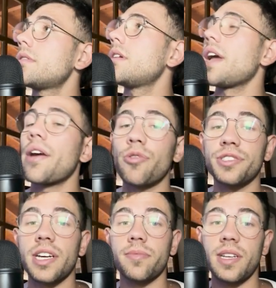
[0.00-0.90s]
Every
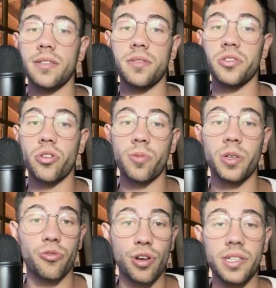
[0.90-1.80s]
time that the server
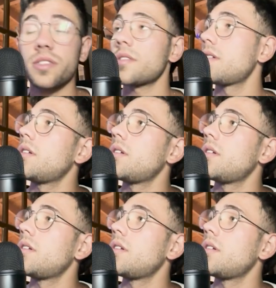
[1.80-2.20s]
creates,